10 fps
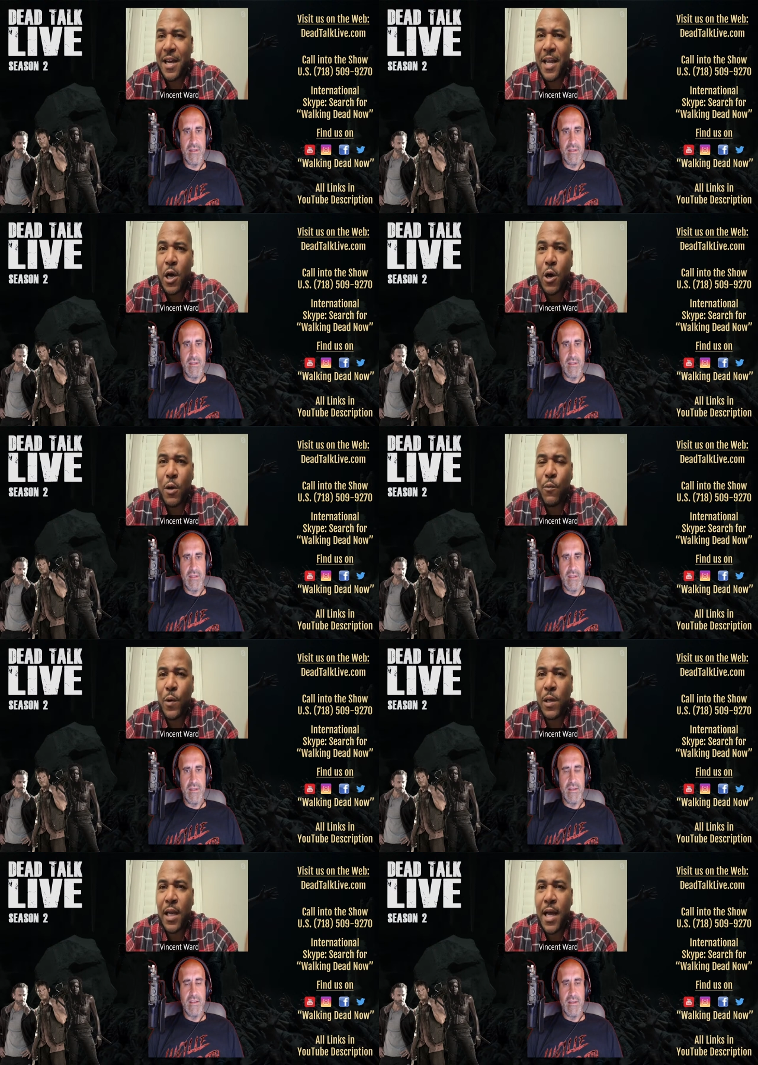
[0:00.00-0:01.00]
Speaker 1: how they are in
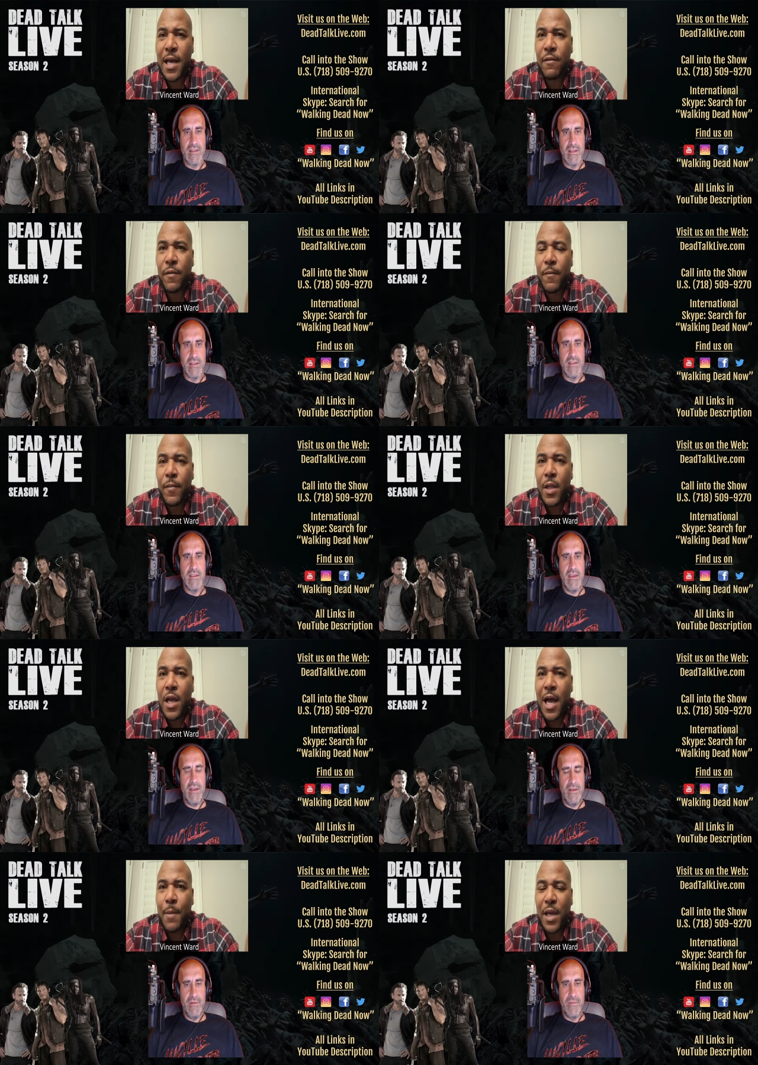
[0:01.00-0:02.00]
real life.
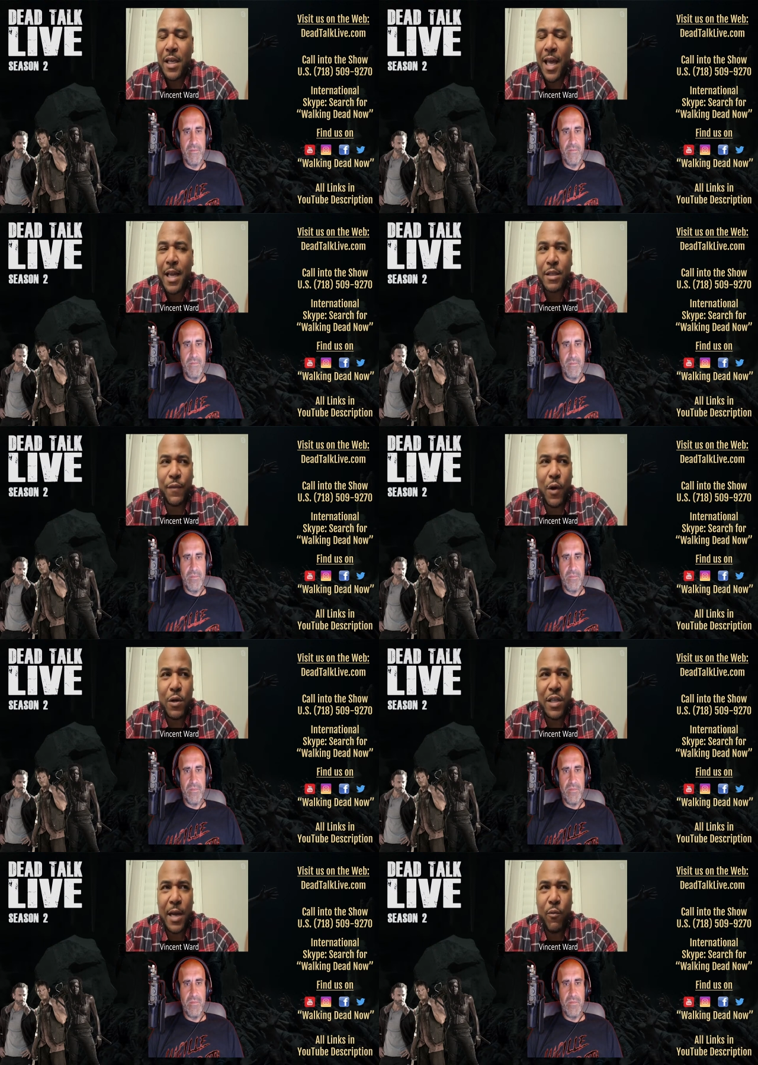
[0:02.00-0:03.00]
Yeah. I mean, like
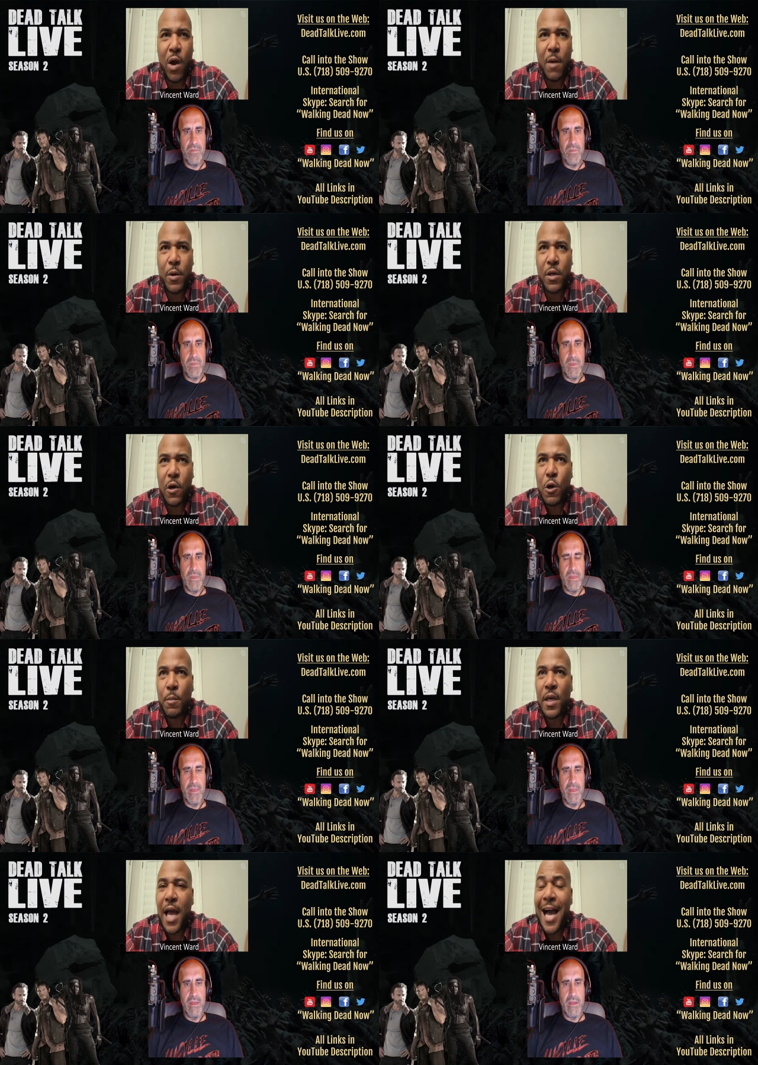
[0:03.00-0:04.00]
far as like Robert
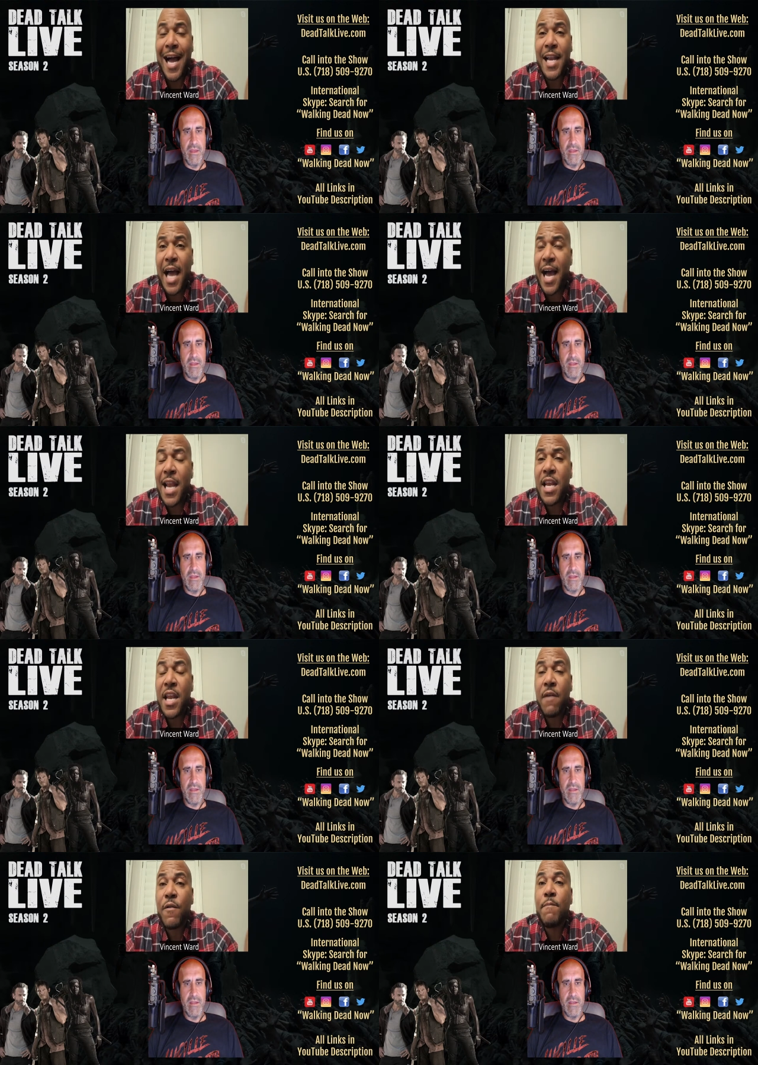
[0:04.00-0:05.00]
Kirkman, I I'd
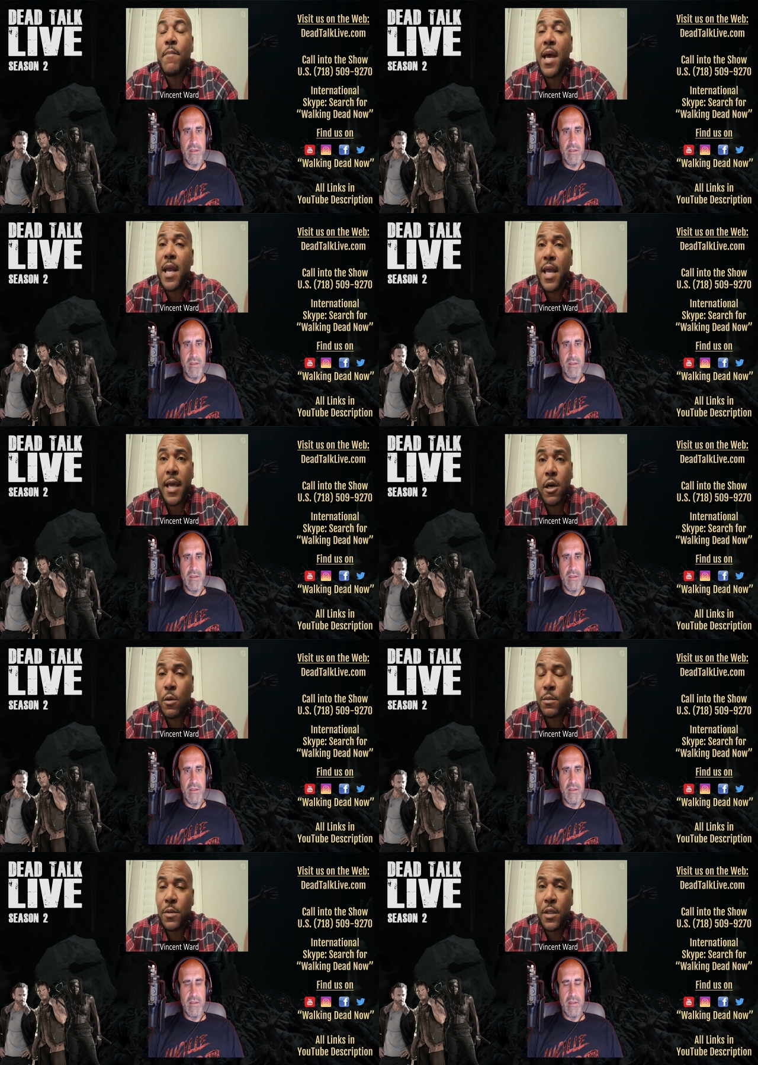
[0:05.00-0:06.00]
never met
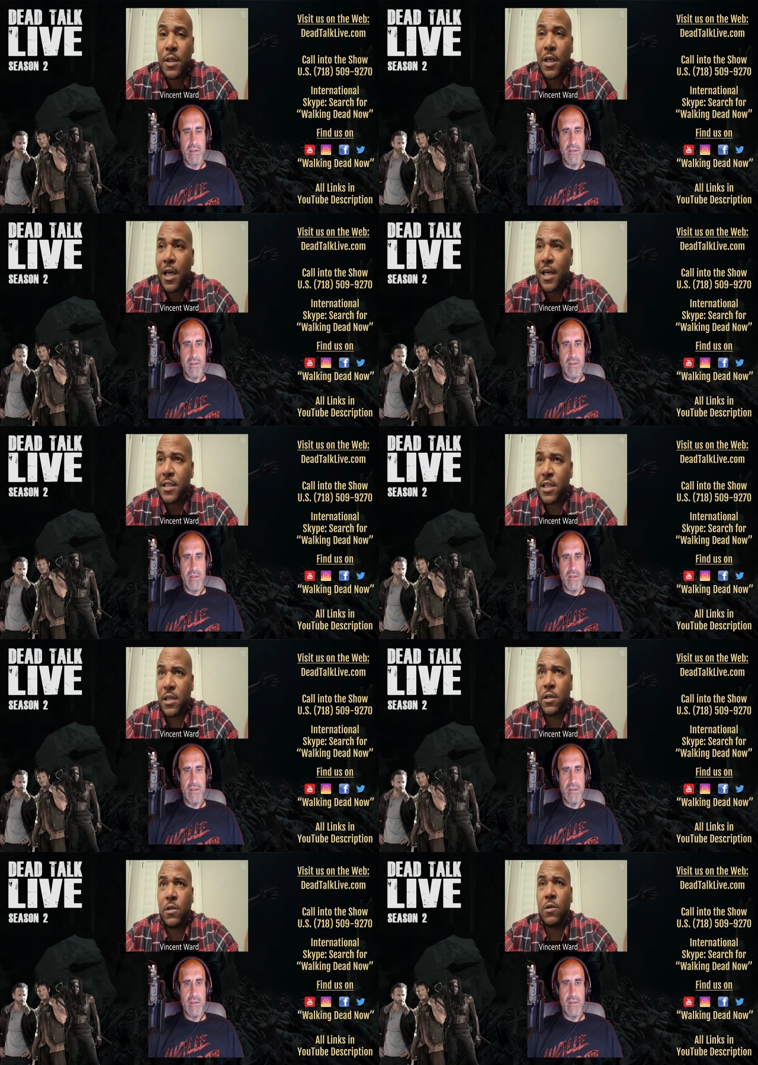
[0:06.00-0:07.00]
him
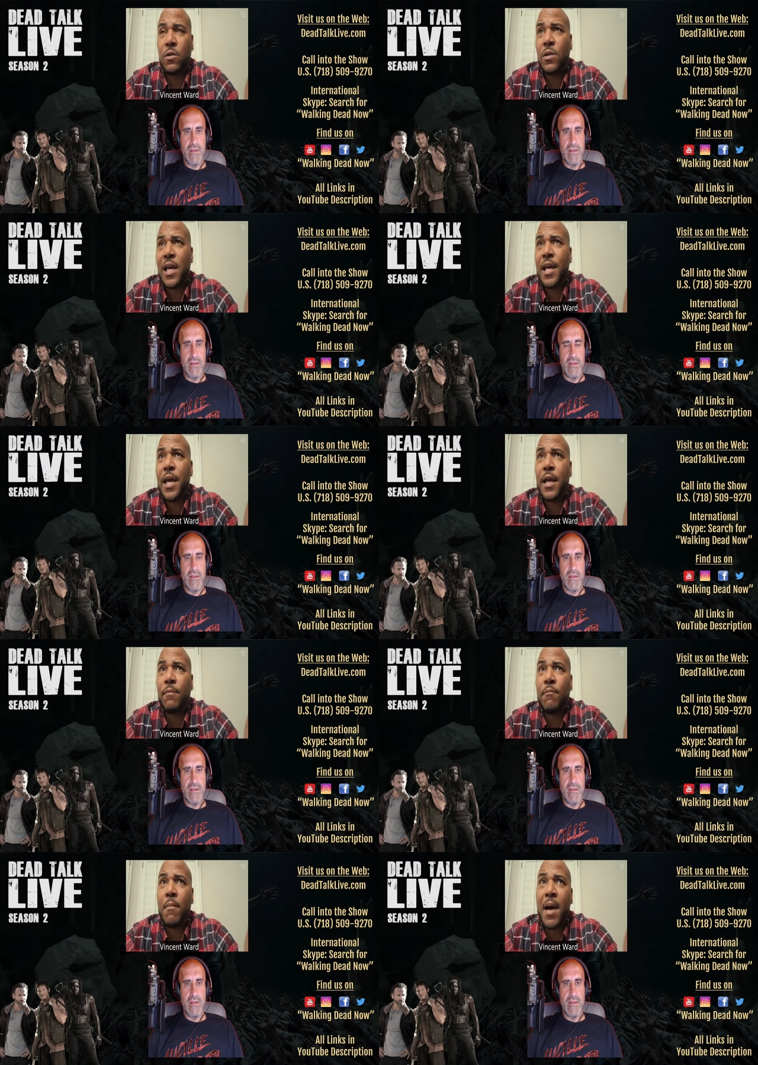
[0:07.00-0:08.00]
until like
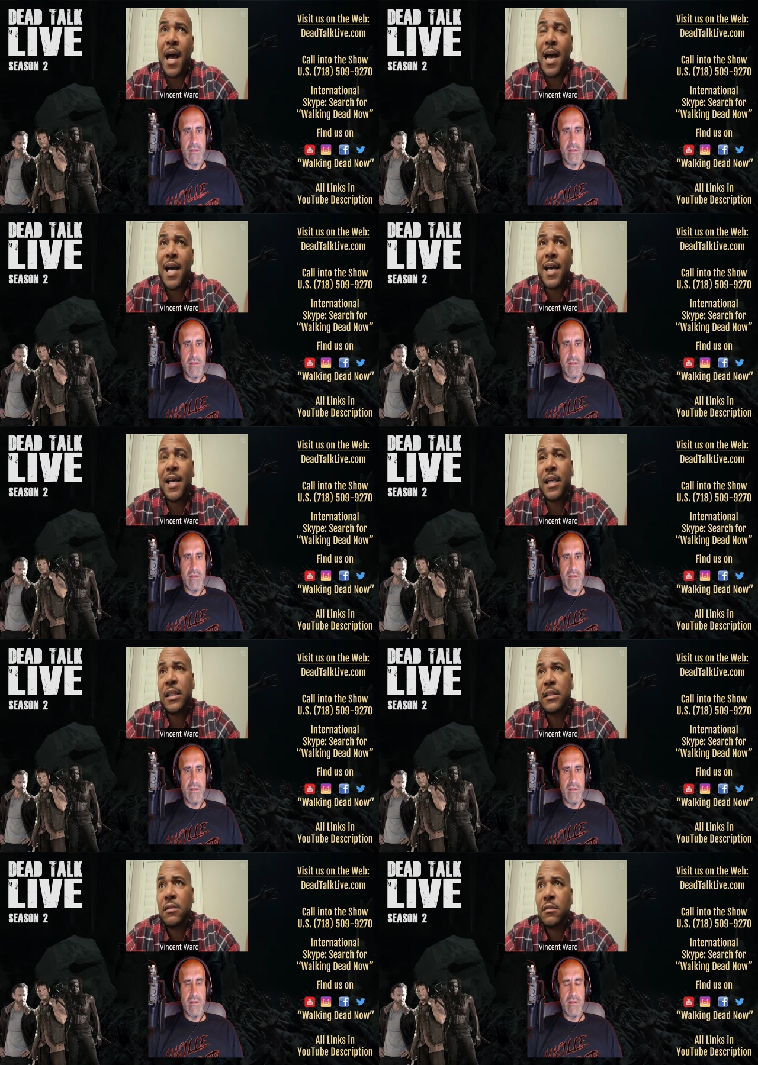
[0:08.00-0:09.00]

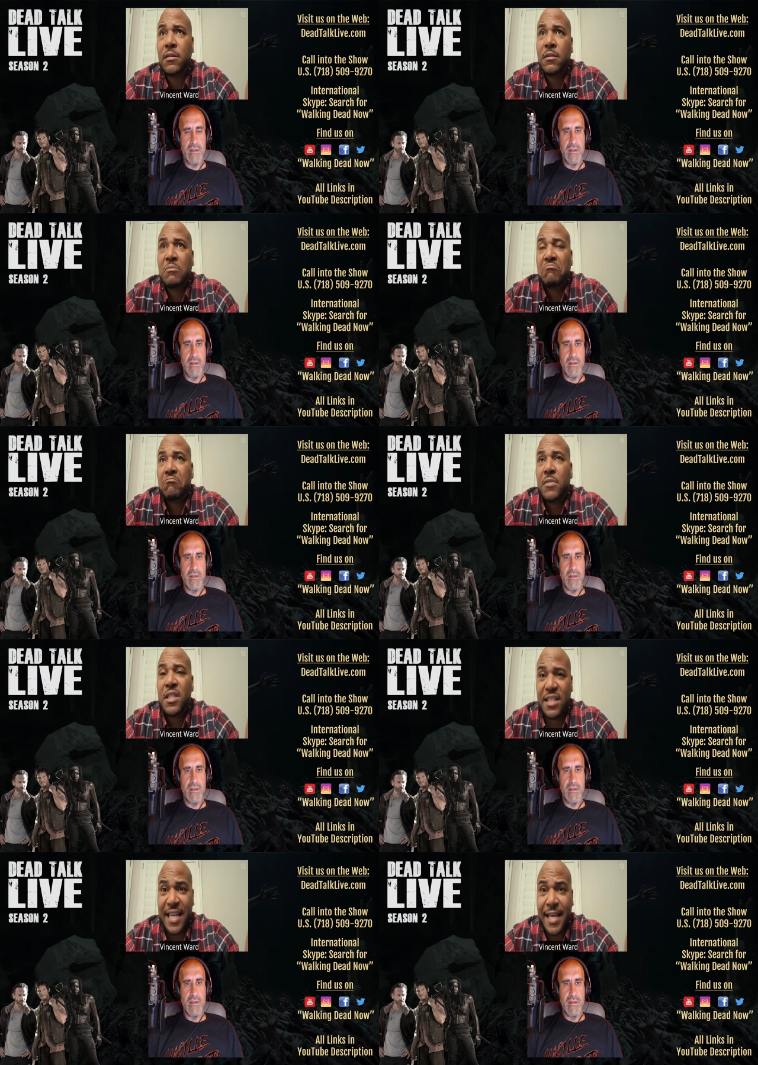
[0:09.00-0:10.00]
my
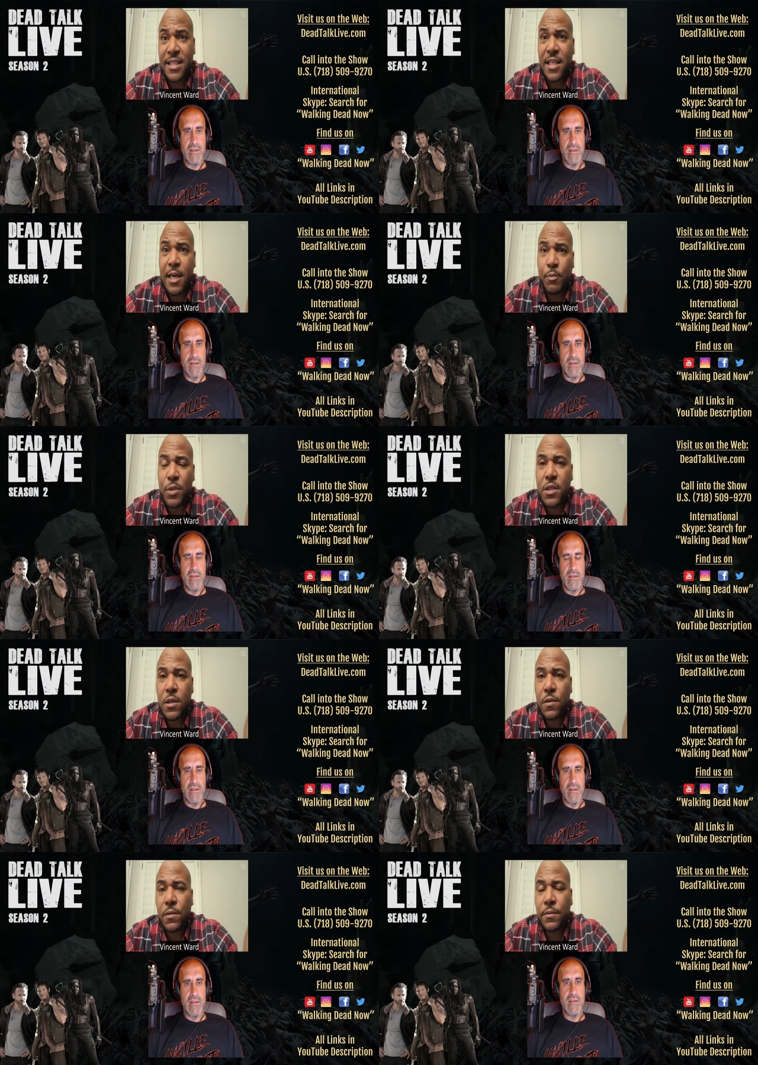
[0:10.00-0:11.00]
sixth
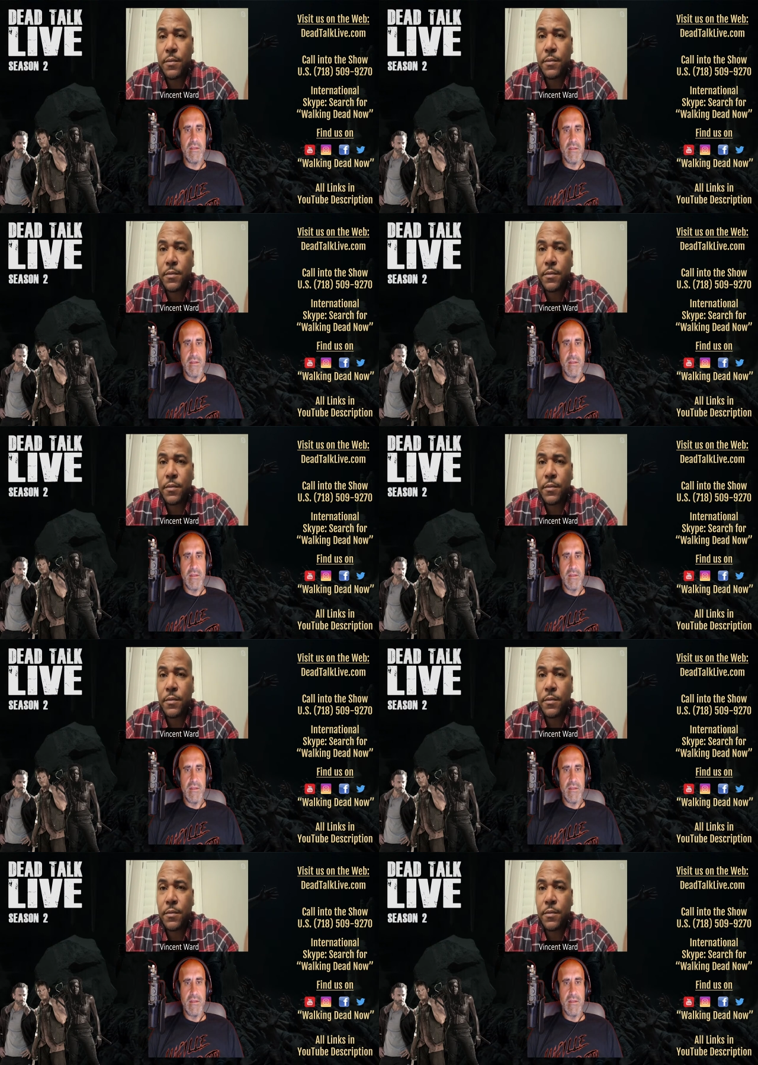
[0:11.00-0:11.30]
episode.